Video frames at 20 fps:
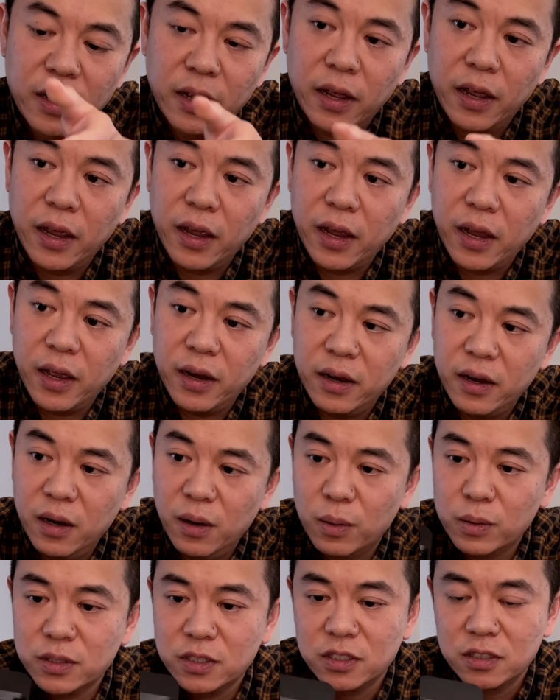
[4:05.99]
and it
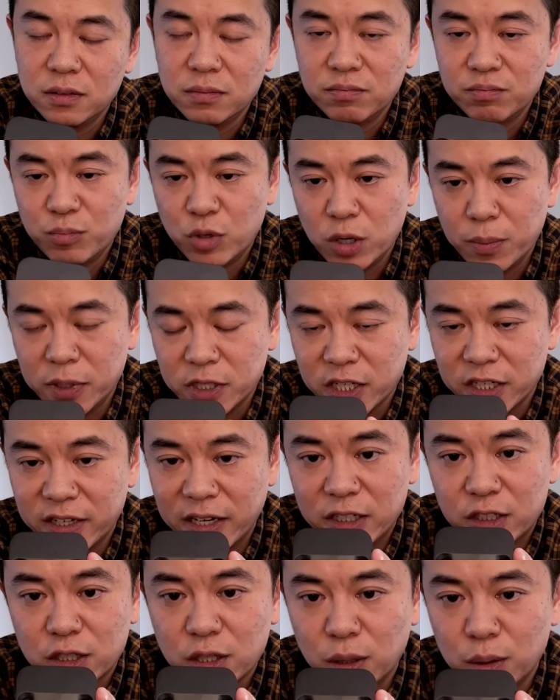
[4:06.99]
looks pretty much
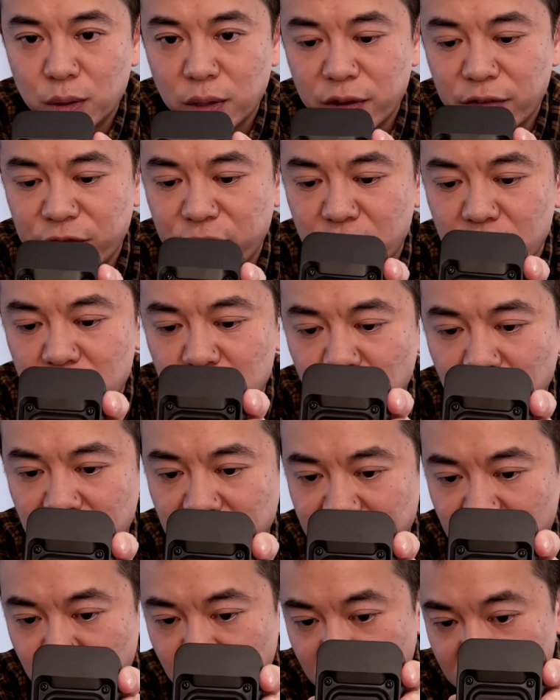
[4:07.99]
identical to the first one
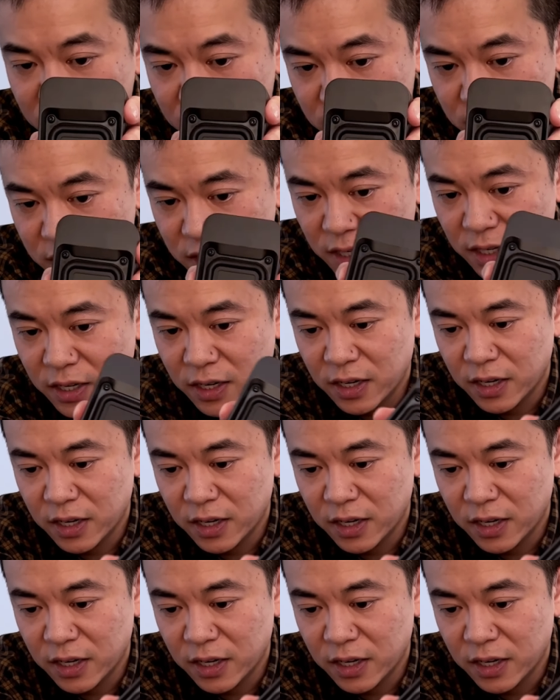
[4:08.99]
on the right.